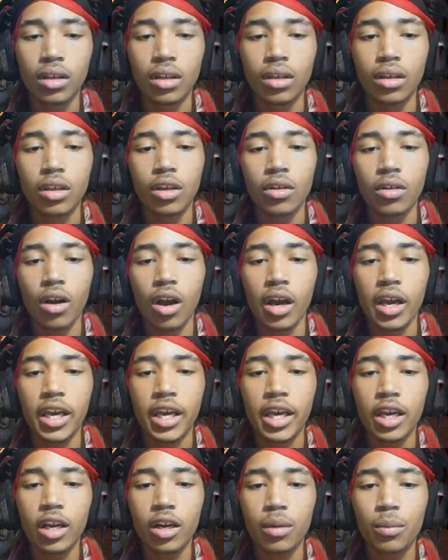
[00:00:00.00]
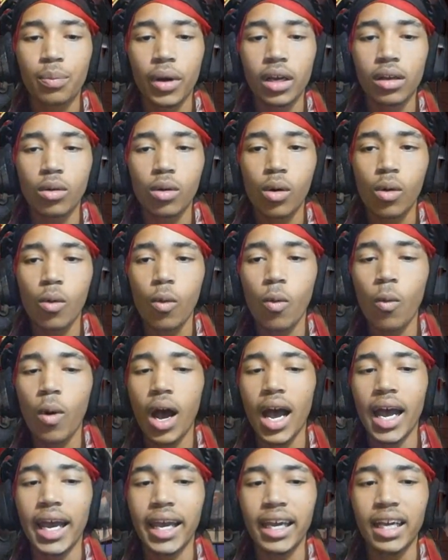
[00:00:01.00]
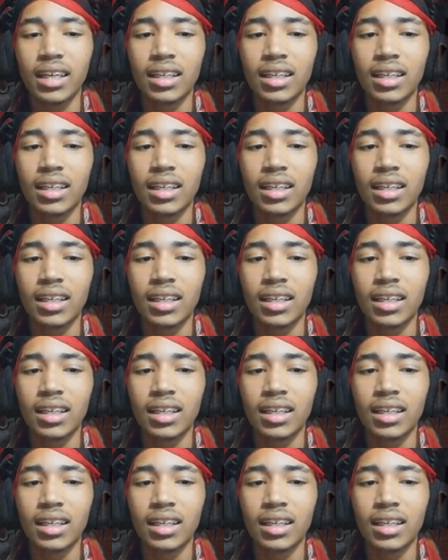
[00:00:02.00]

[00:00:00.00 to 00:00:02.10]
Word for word: You're all here, but why?